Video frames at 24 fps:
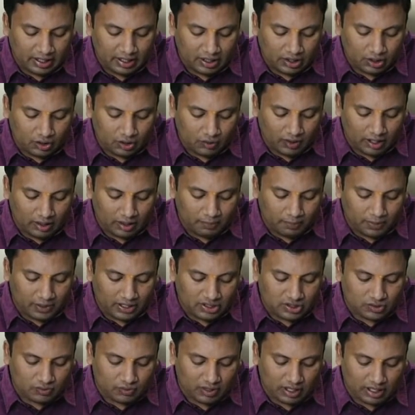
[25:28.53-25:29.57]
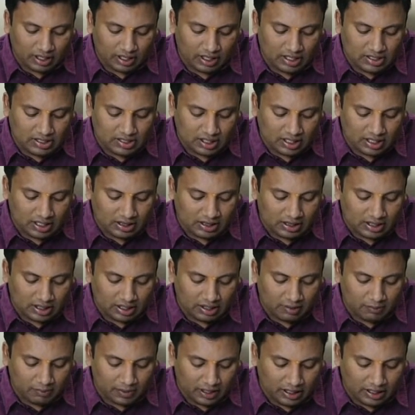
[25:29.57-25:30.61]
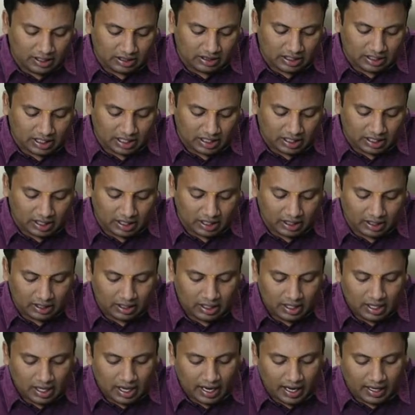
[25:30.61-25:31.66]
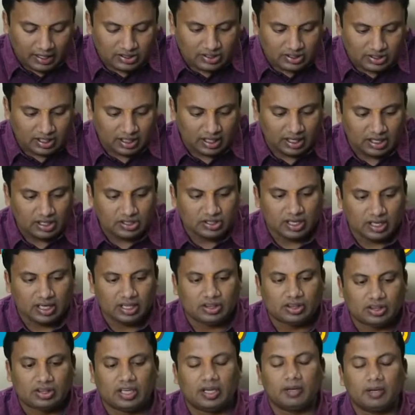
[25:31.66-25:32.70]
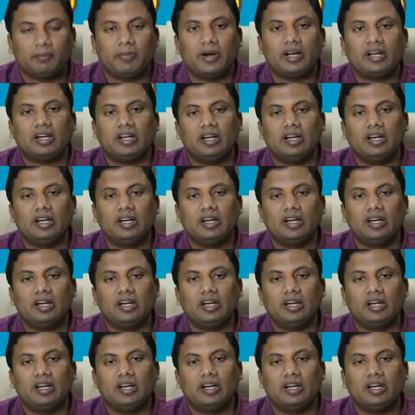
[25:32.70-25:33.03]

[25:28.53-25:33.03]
12 plus 1 is nothing but 13, answer is nothing but